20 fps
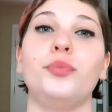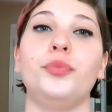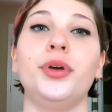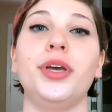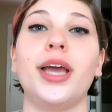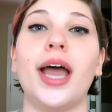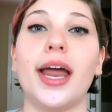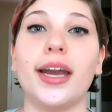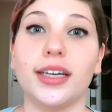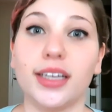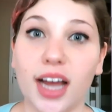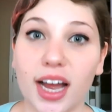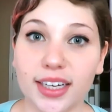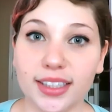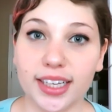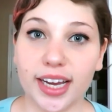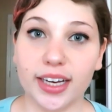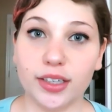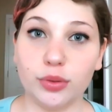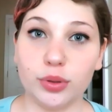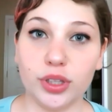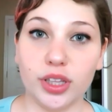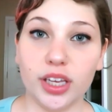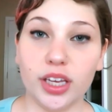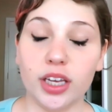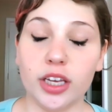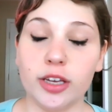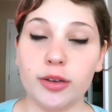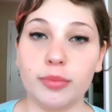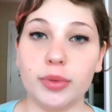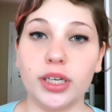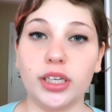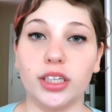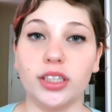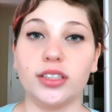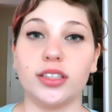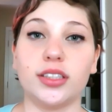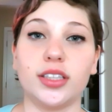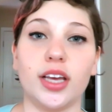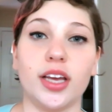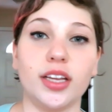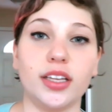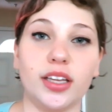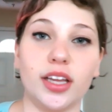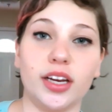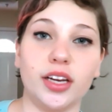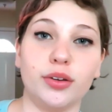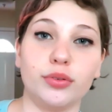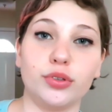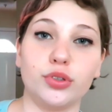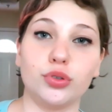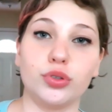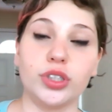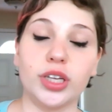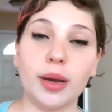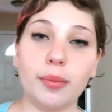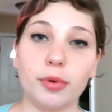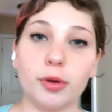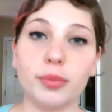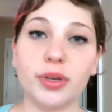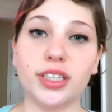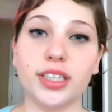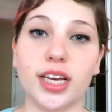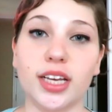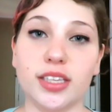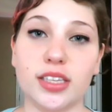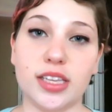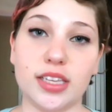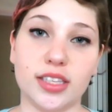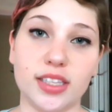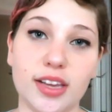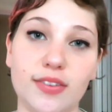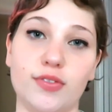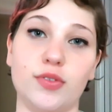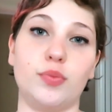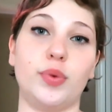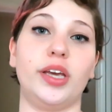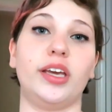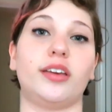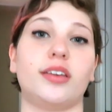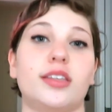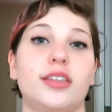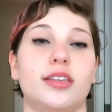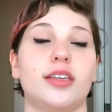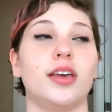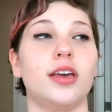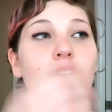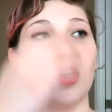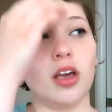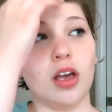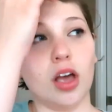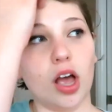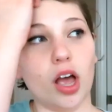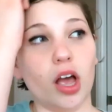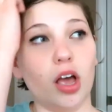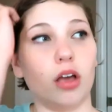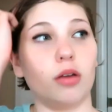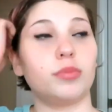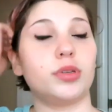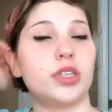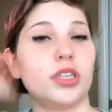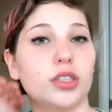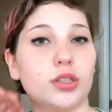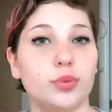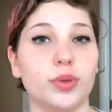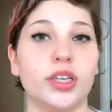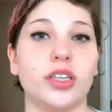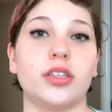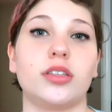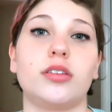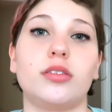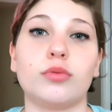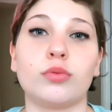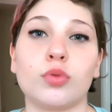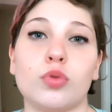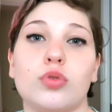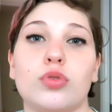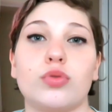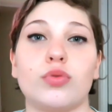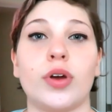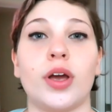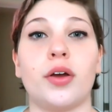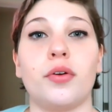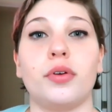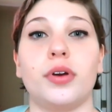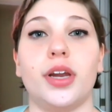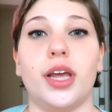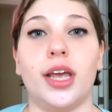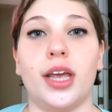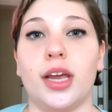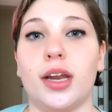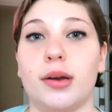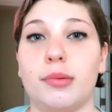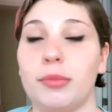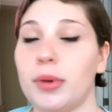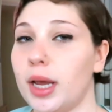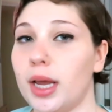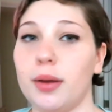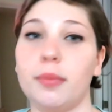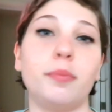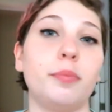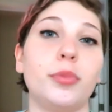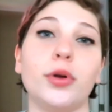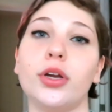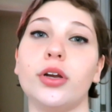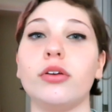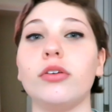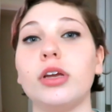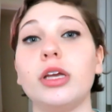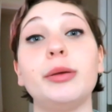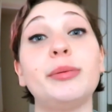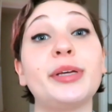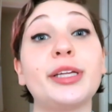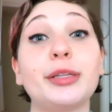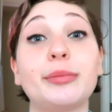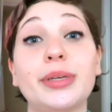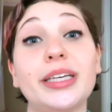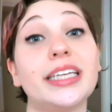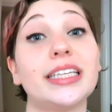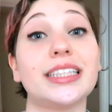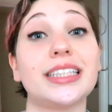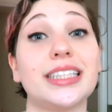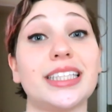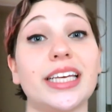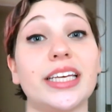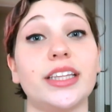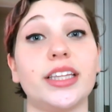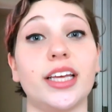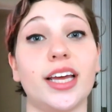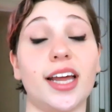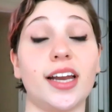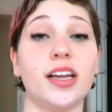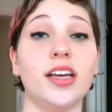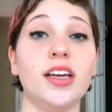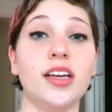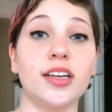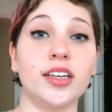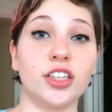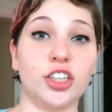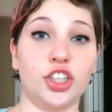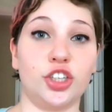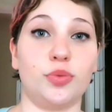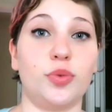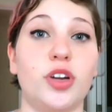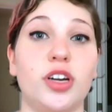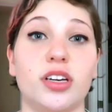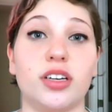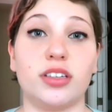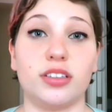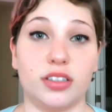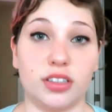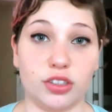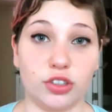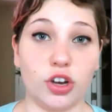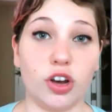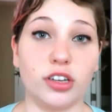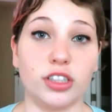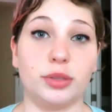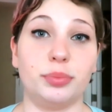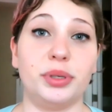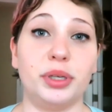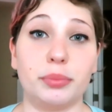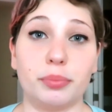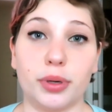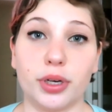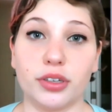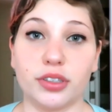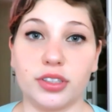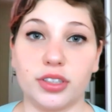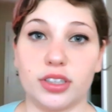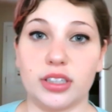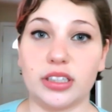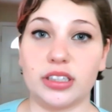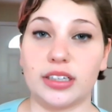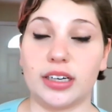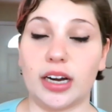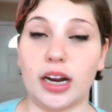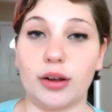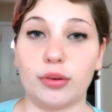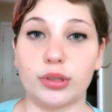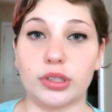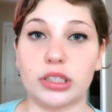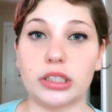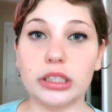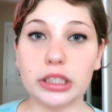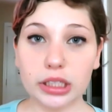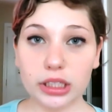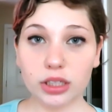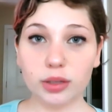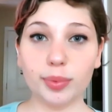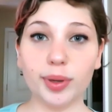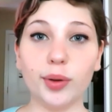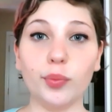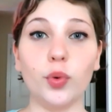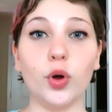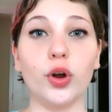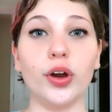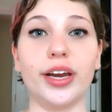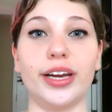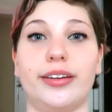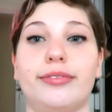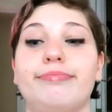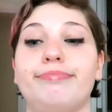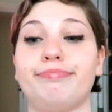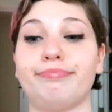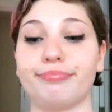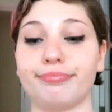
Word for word: we got in contact with him and he said that he would do a temperament test at seven weeks. Um, six weeks rolls around and my breeder emailed me and said that she wanted to talk to me in person and I was a little bit worried.